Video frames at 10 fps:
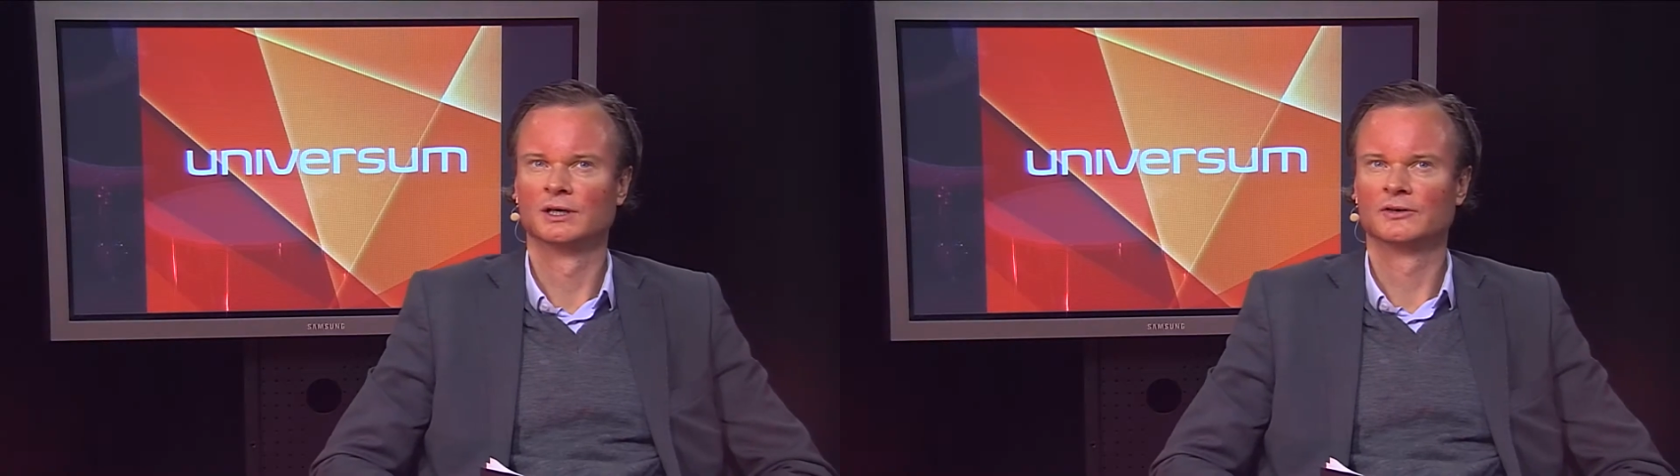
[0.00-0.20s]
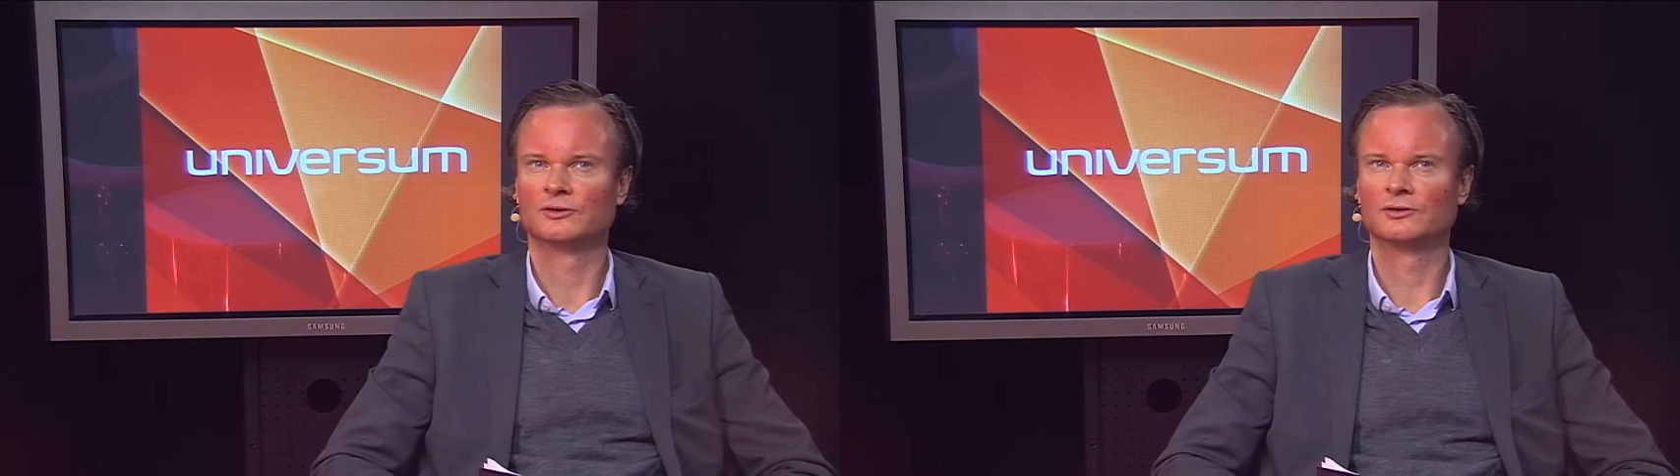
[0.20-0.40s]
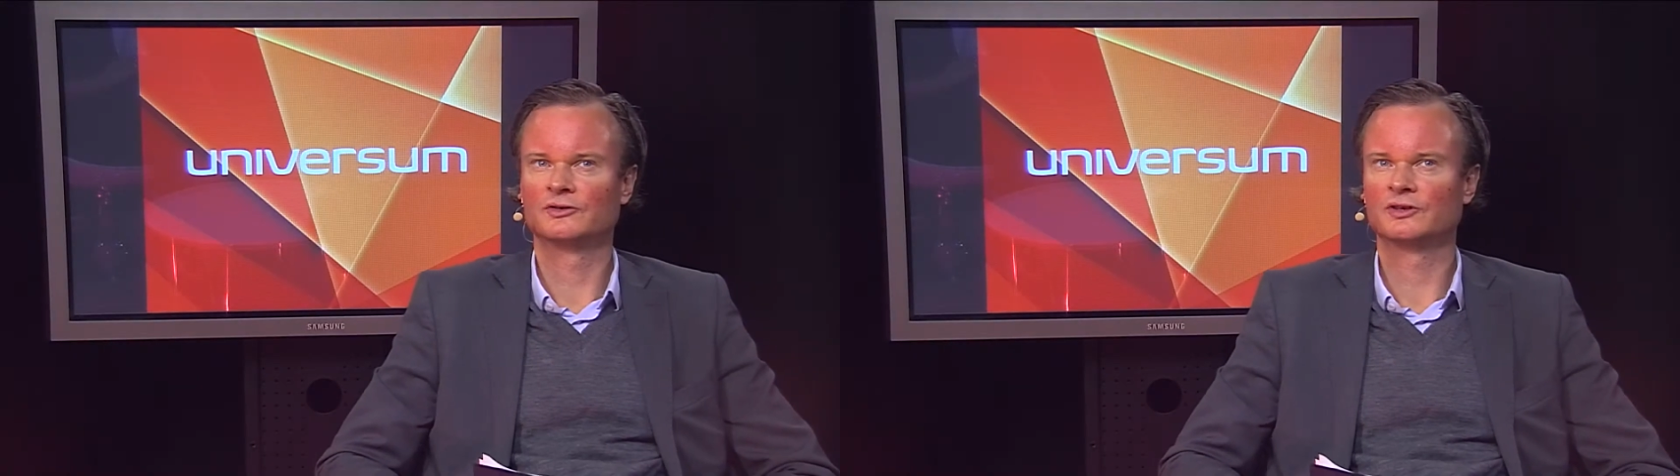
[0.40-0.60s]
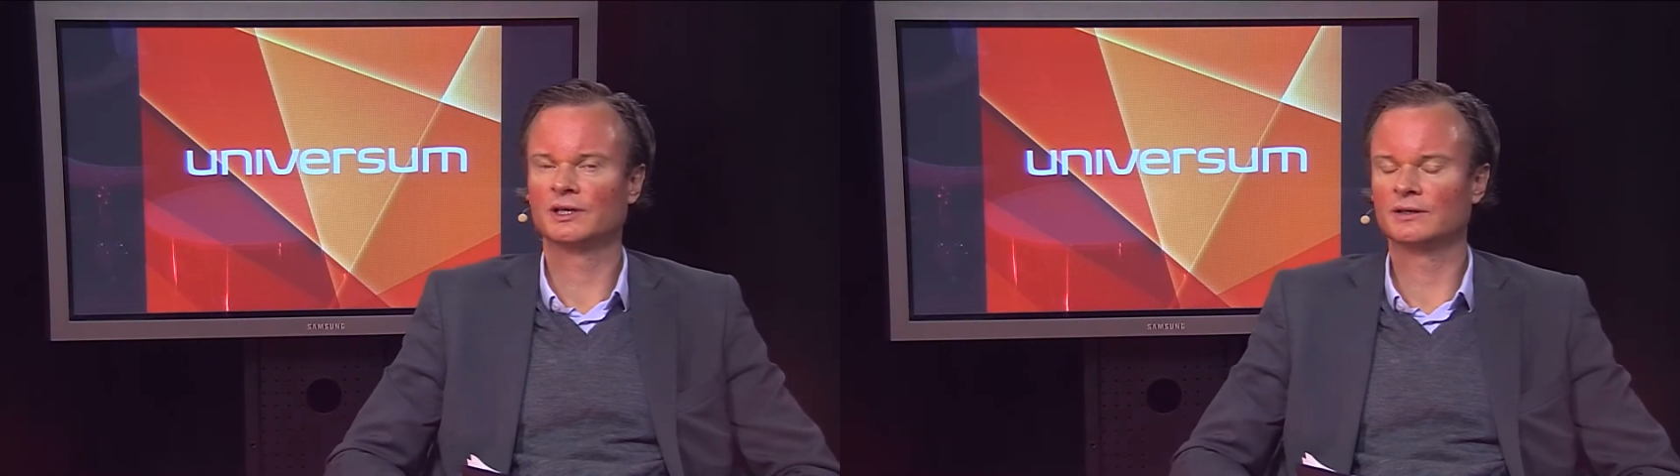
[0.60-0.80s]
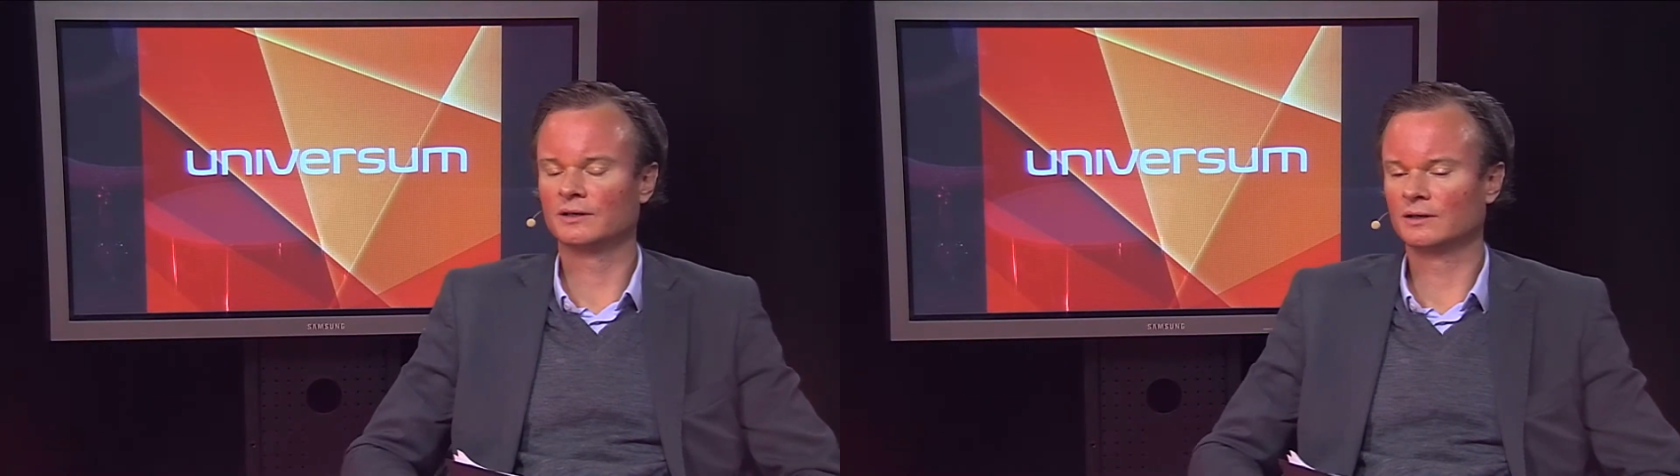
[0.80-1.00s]
So you
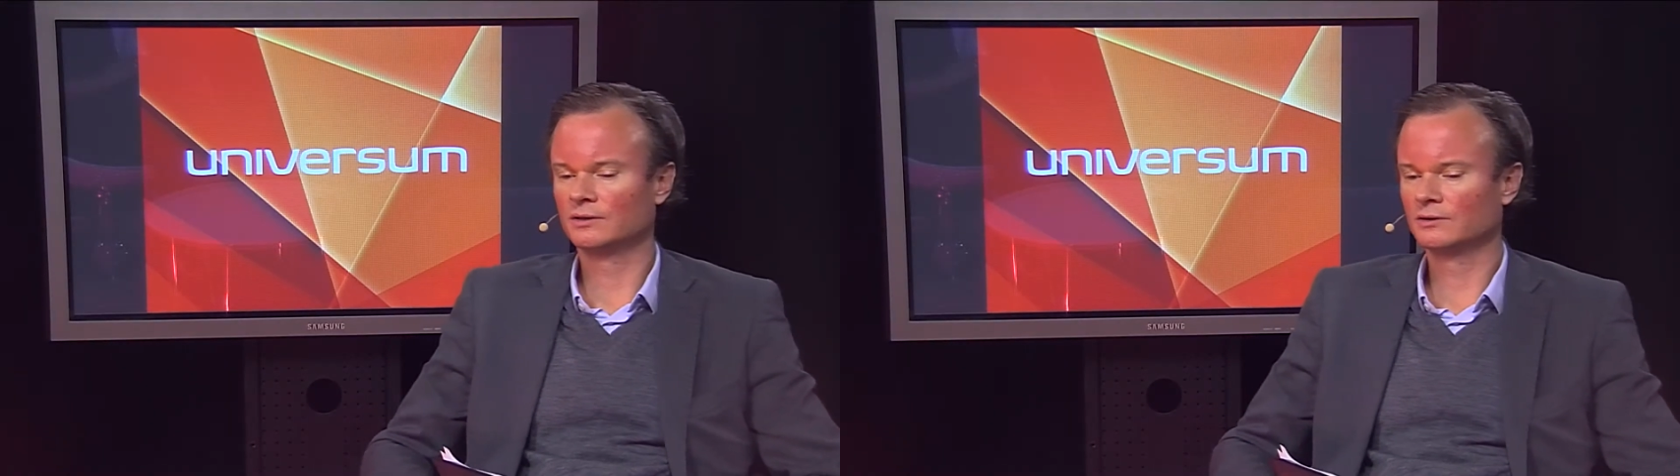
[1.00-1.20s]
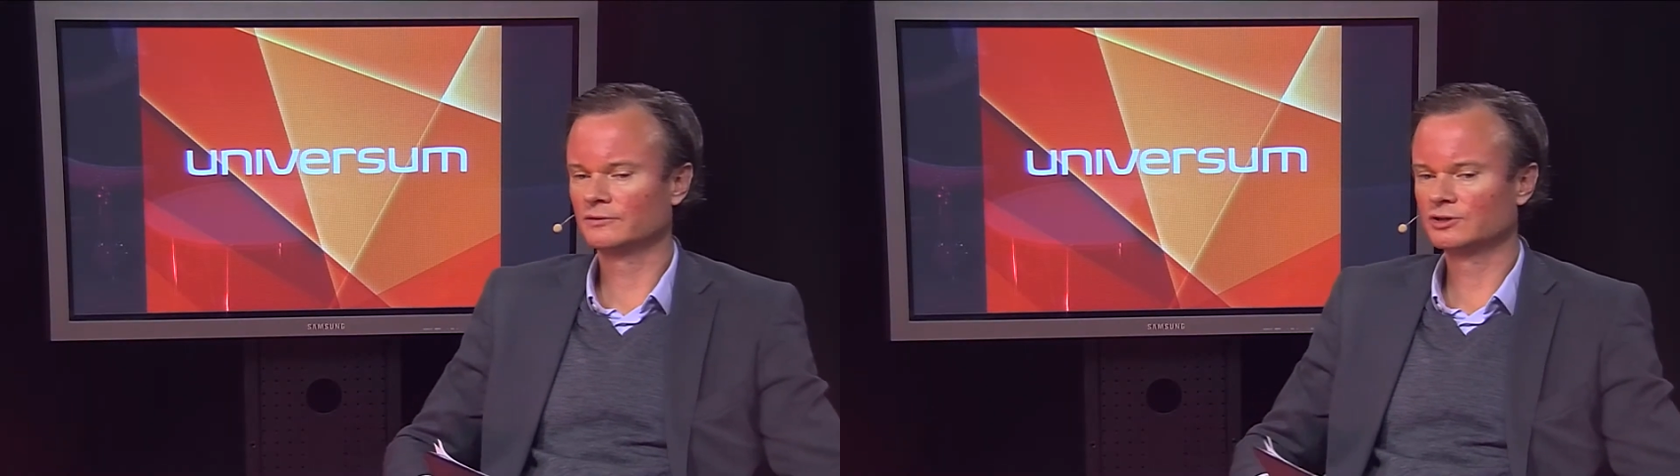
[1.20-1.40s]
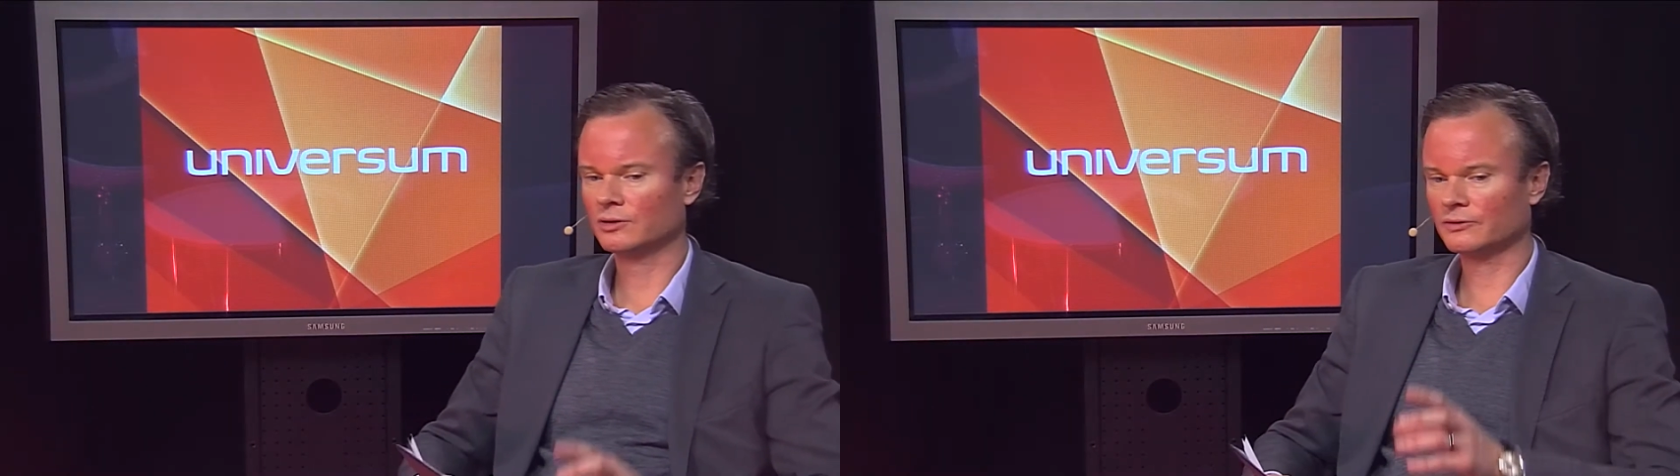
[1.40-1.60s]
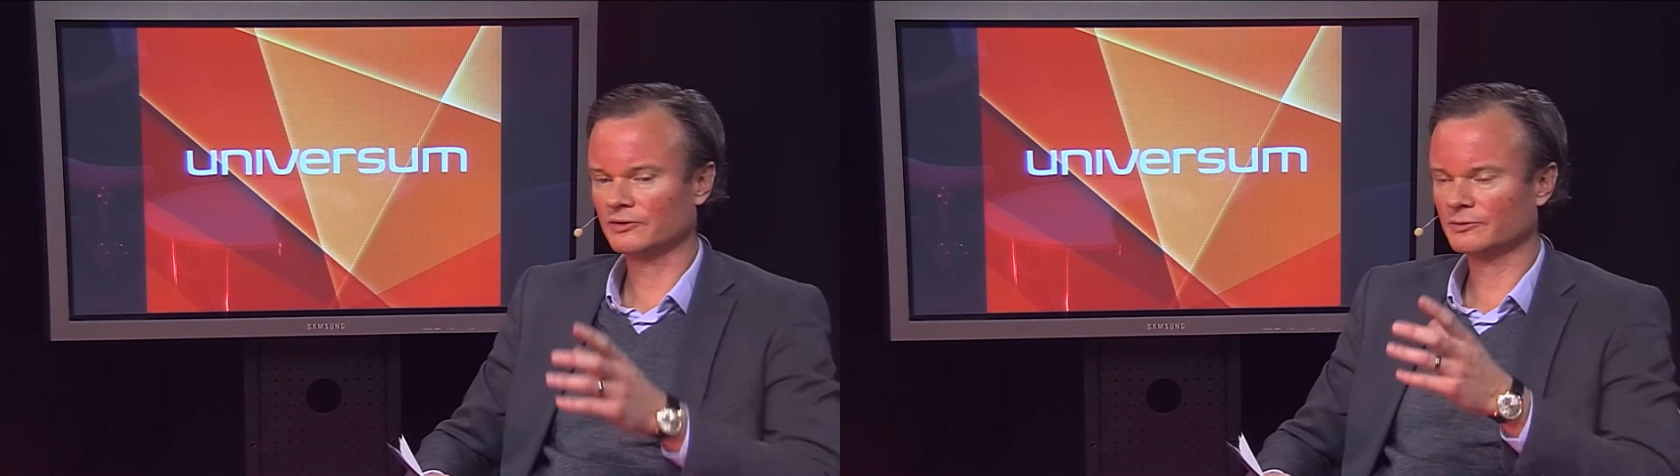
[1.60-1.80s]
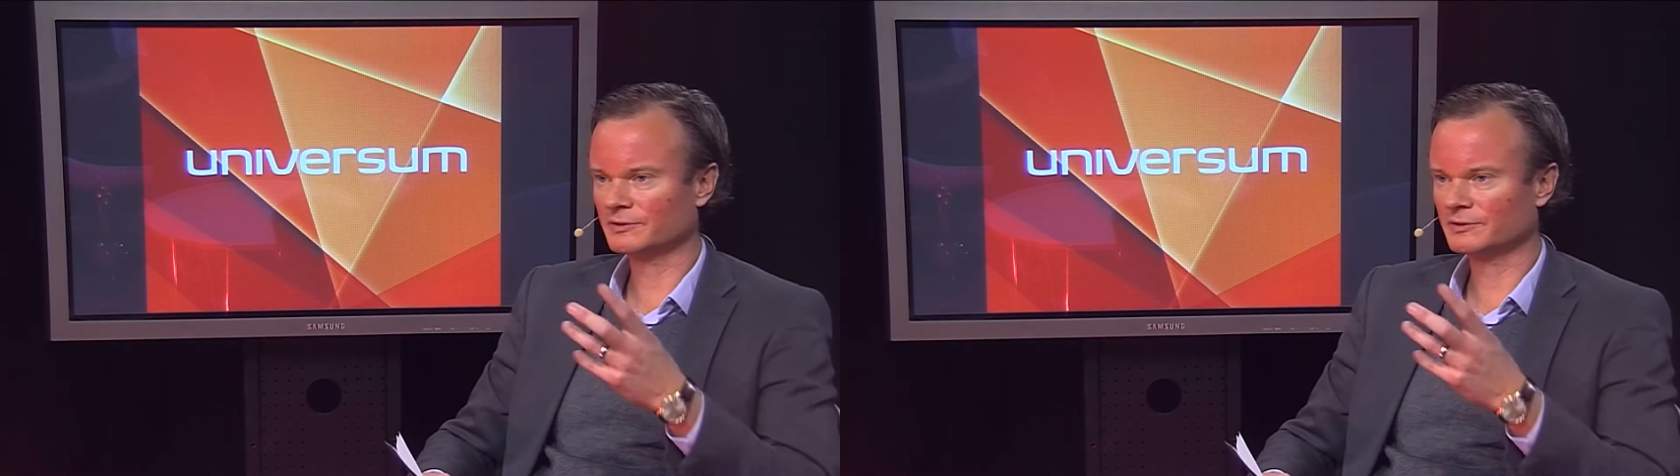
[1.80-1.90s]
said you've chosen